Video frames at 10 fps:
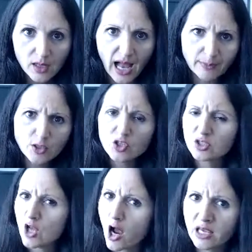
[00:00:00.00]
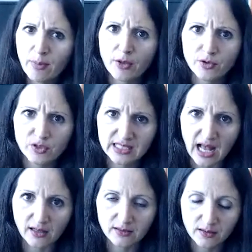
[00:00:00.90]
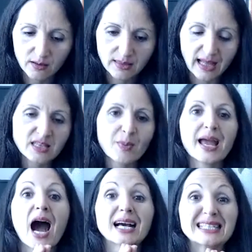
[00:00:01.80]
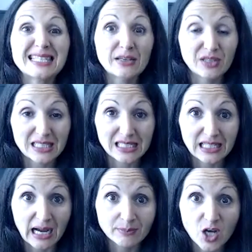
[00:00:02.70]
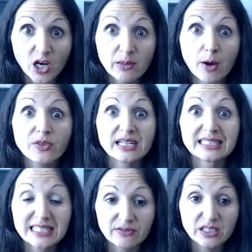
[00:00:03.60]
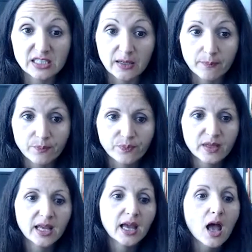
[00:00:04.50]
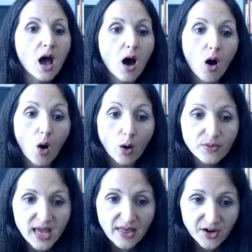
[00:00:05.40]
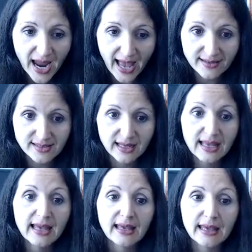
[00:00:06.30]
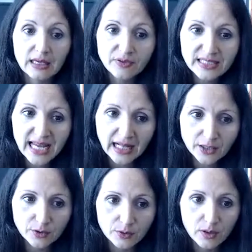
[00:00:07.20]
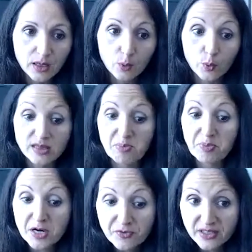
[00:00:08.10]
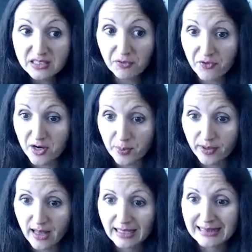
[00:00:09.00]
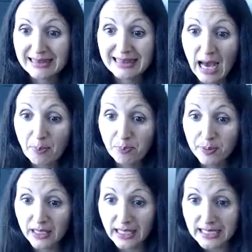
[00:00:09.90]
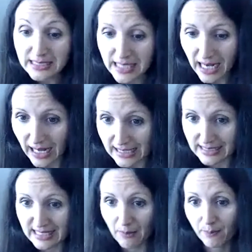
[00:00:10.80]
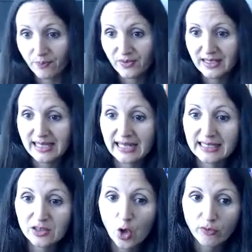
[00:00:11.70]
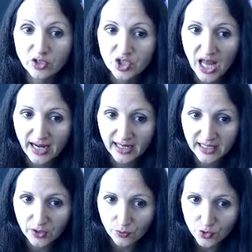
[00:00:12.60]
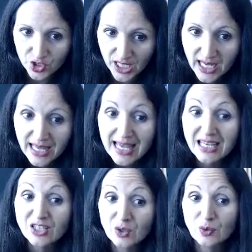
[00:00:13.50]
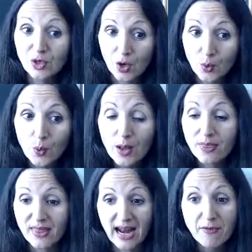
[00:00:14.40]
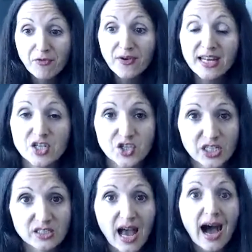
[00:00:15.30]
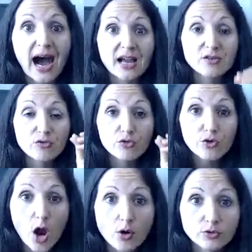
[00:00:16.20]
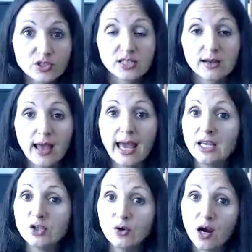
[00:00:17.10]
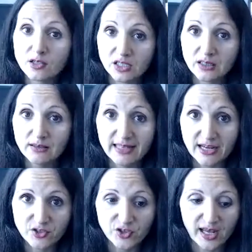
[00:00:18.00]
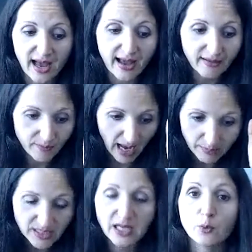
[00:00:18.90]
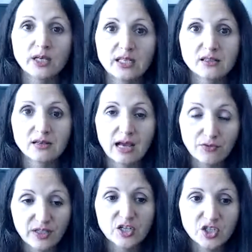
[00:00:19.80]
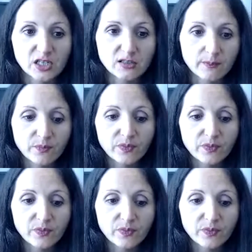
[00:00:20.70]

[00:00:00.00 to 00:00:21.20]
I'm not talking about the result. That's my activity. I'm talking about the activity. On the other hand, if I tell you with the perfective verb, napisala sam jedan novi članak juče, you know that I finished it. I wrote a new article yesterday. I'm done with it. I finished it.